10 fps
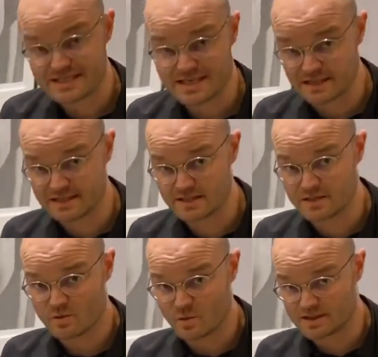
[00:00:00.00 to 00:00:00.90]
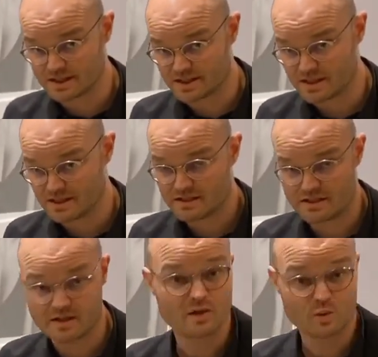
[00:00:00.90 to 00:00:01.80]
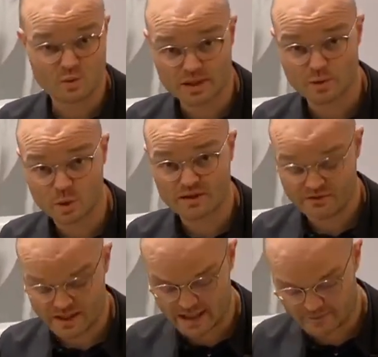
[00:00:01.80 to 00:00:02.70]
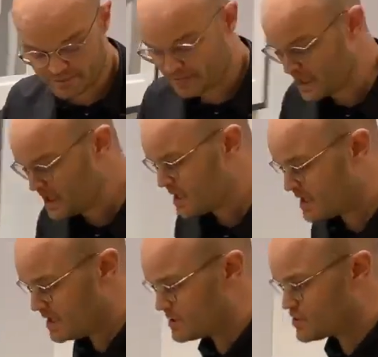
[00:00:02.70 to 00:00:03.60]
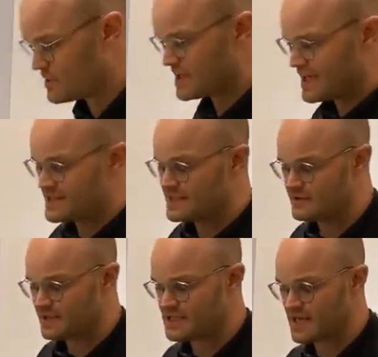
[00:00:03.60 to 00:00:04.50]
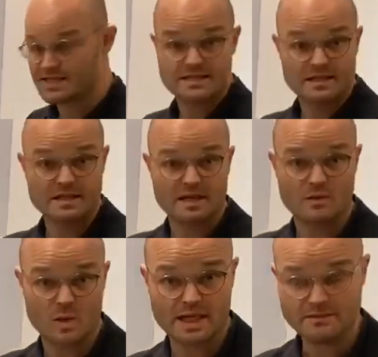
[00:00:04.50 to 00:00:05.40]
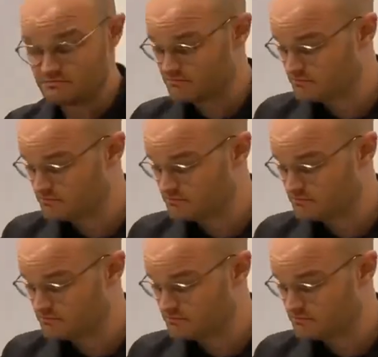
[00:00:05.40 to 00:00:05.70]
Italian walnut real wood veneer. So the R Series has an R1.